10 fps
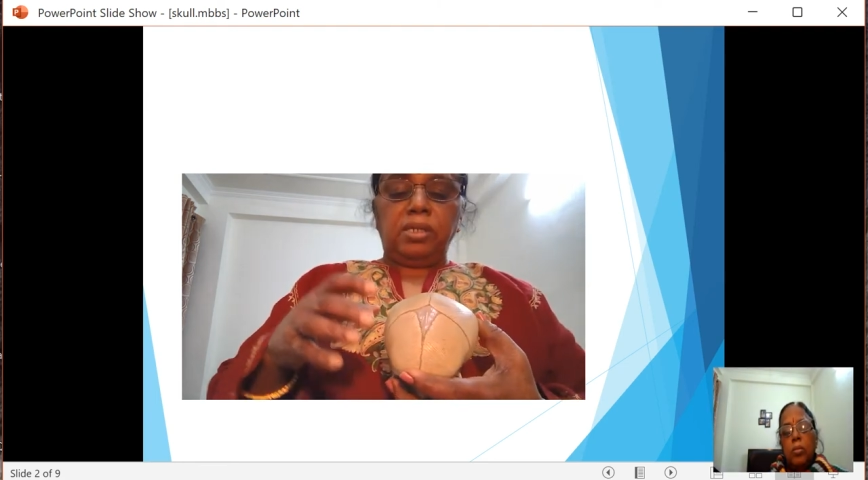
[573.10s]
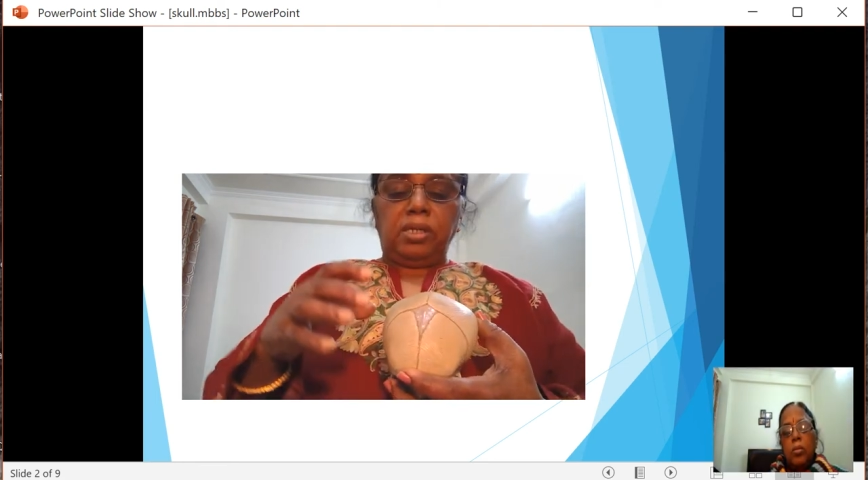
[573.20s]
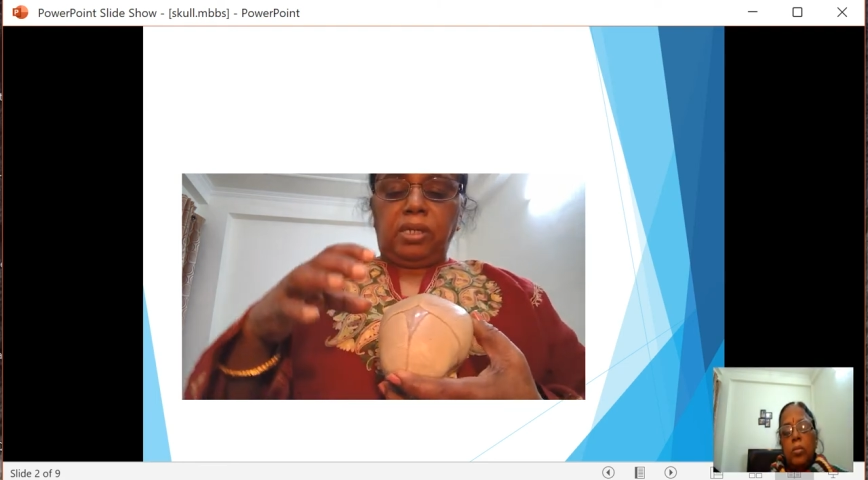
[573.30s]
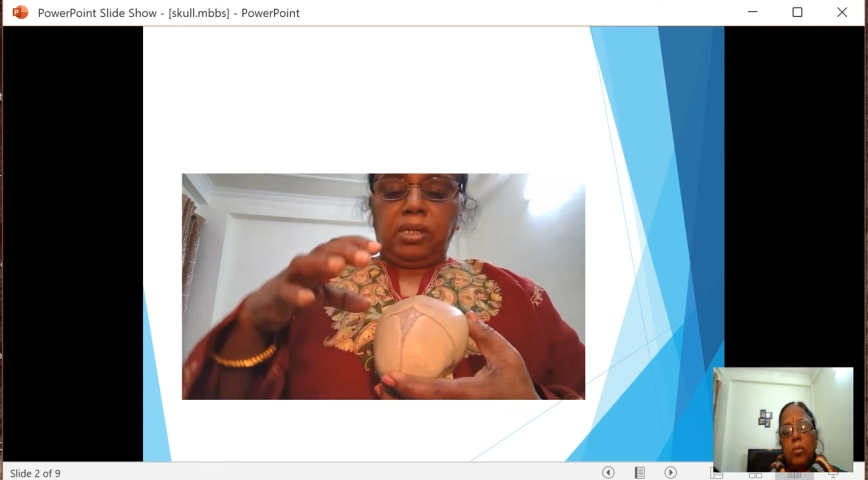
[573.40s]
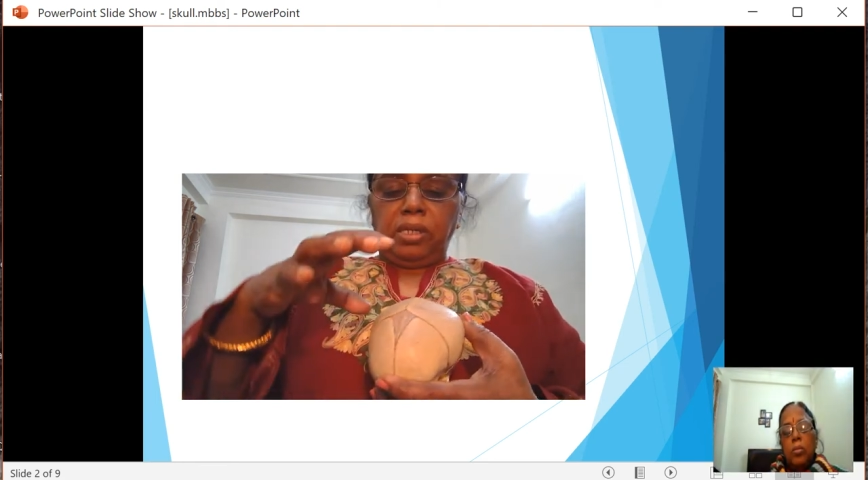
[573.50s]

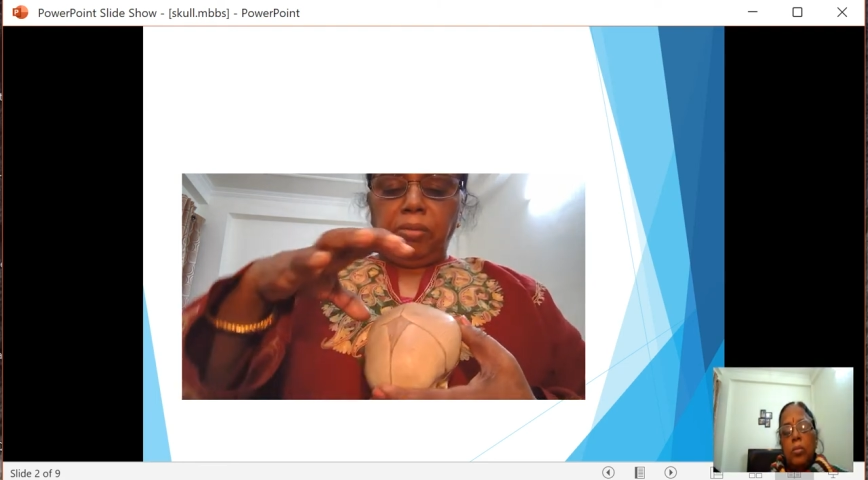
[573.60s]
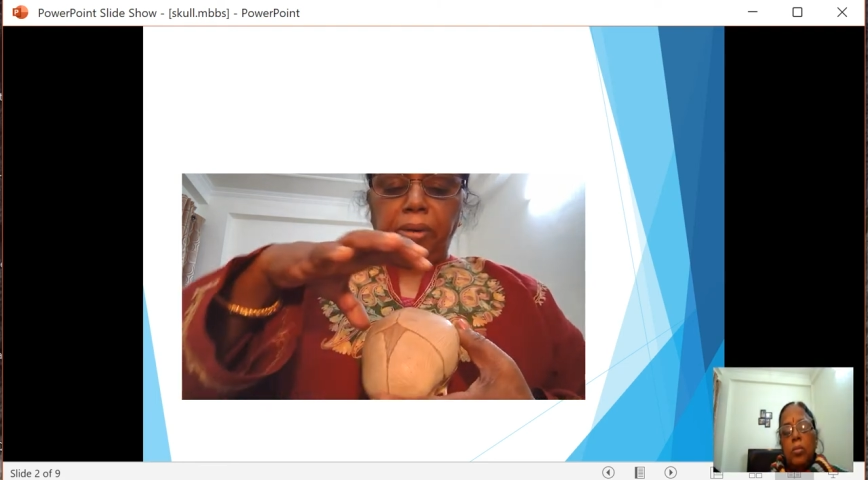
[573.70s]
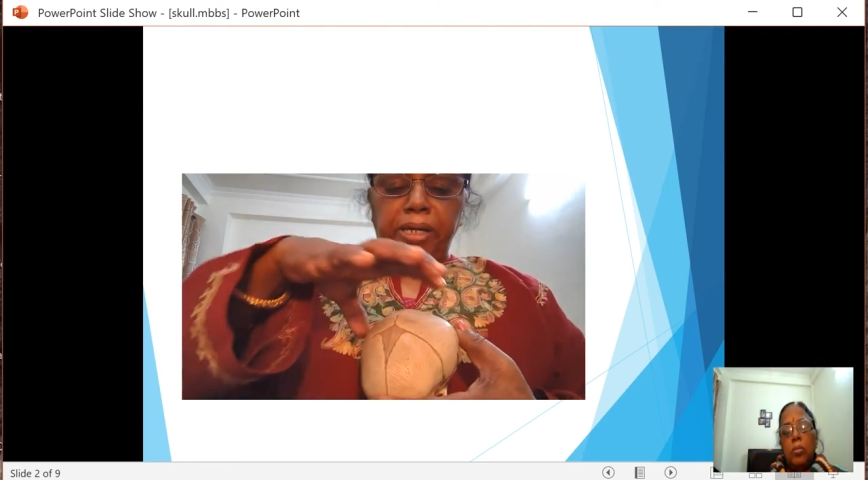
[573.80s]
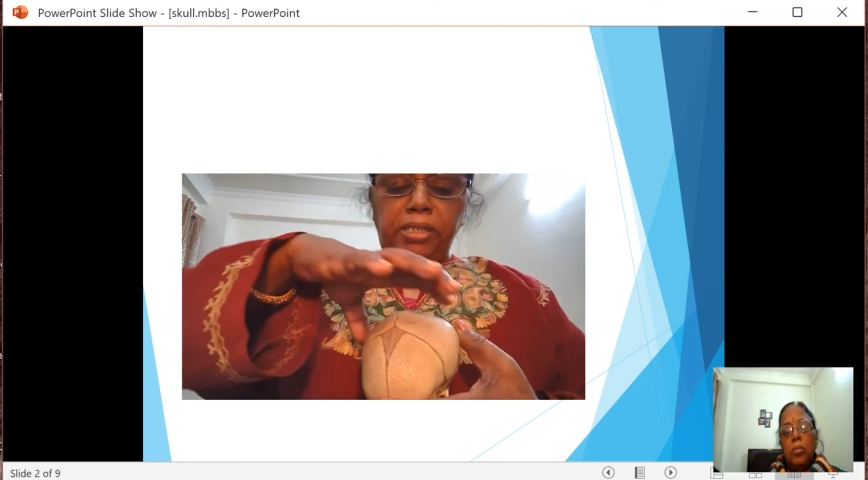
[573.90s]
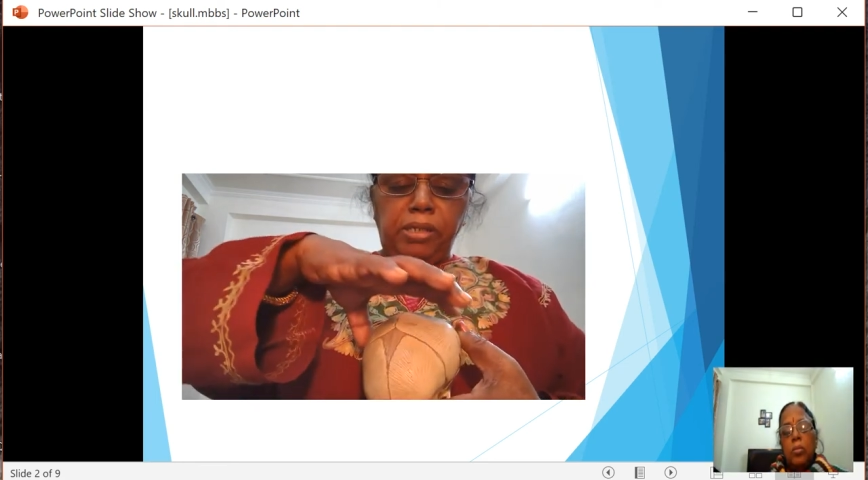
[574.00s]
the
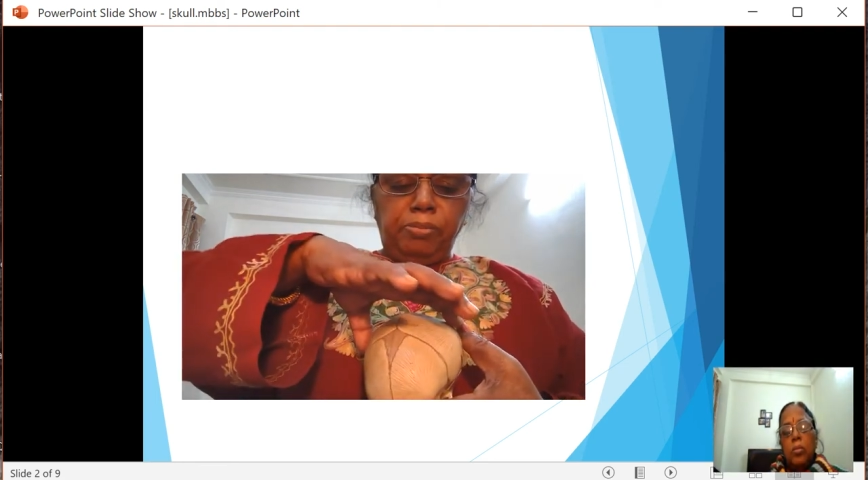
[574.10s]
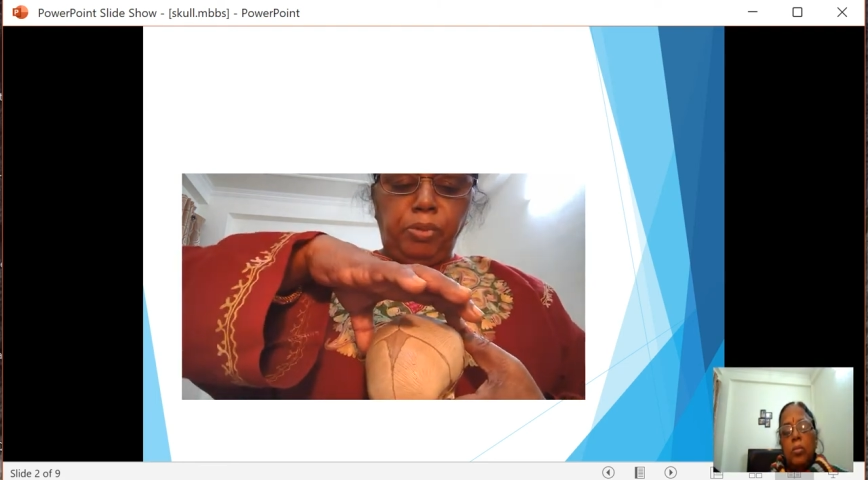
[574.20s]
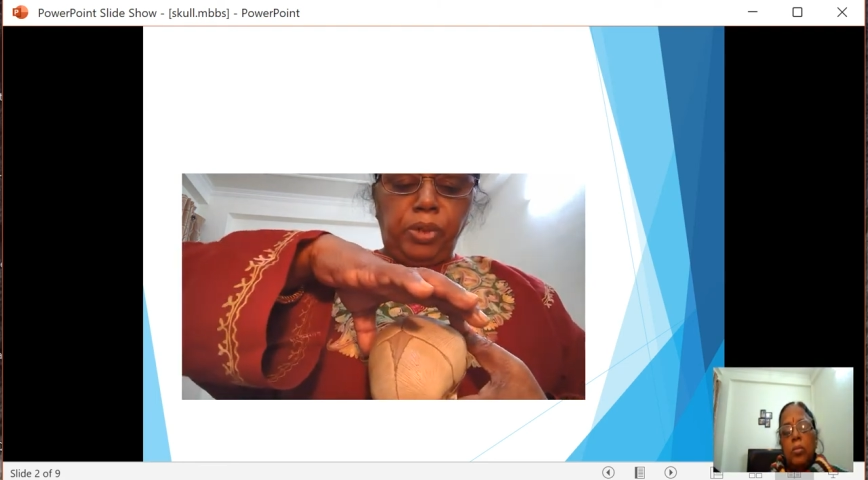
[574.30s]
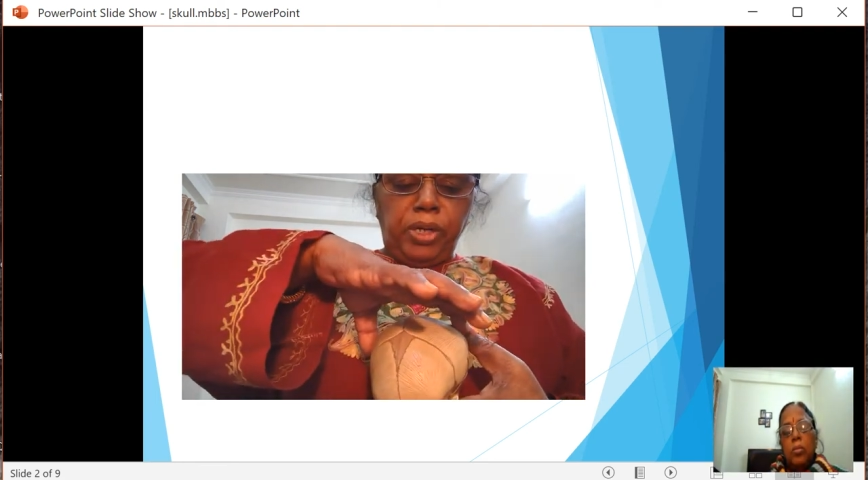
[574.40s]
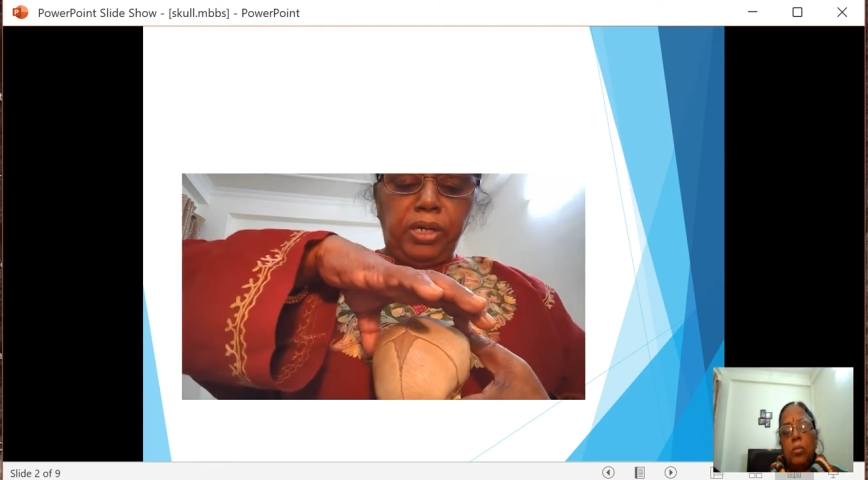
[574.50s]

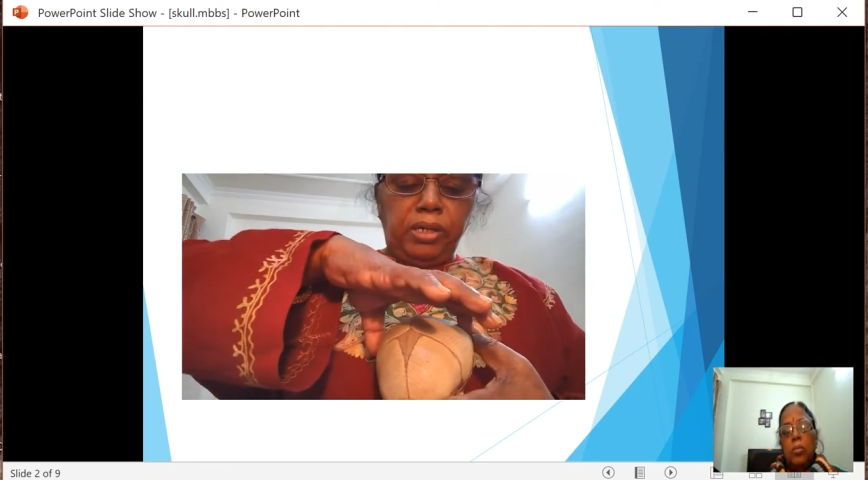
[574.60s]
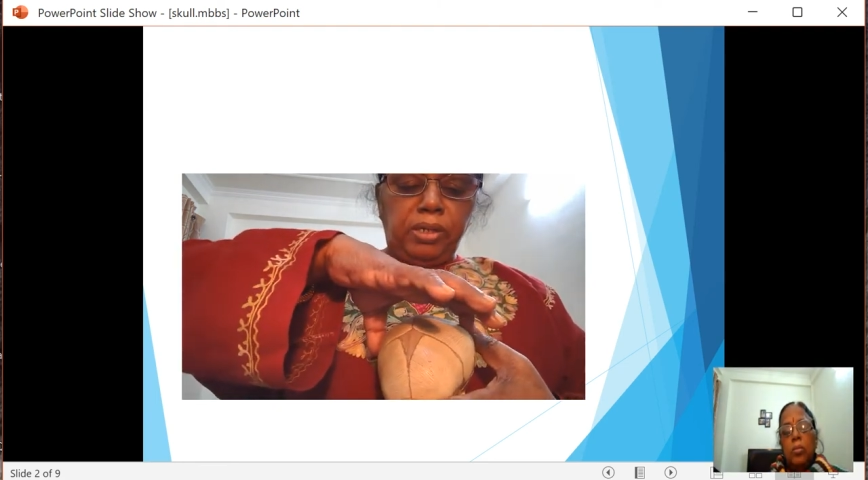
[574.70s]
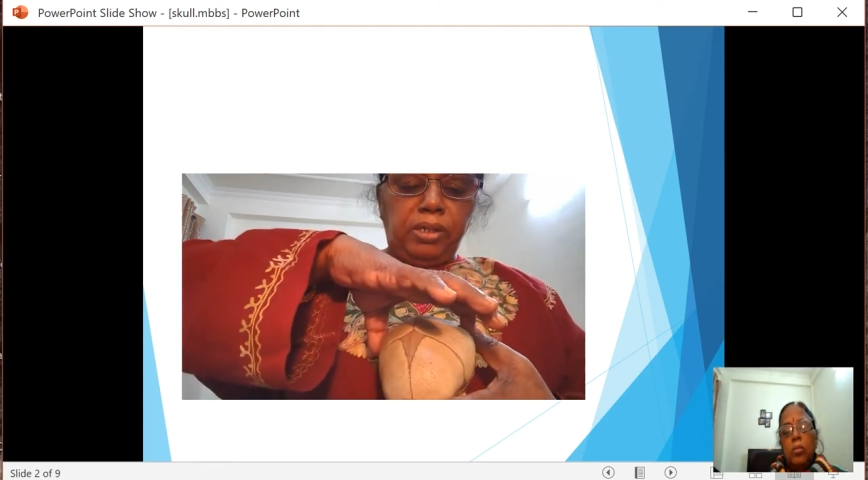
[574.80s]
bitemporal,